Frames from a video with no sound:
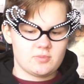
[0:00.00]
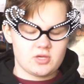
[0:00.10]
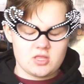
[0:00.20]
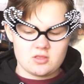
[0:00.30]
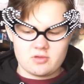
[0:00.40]

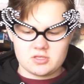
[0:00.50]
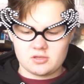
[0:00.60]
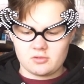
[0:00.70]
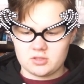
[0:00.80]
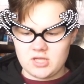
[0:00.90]
But in the
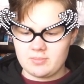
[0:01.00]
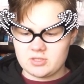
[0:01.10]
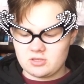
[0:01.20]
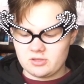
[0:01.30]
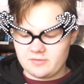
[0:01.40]
Wizarding World app,
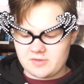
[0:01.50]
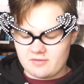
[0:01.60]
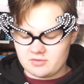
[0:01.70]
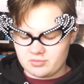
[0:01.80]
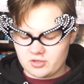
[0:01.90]
it's only if you
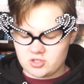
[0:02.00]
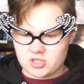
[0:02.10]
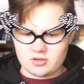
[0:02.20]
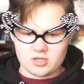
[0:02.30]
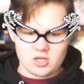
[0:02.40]
have the brochure, and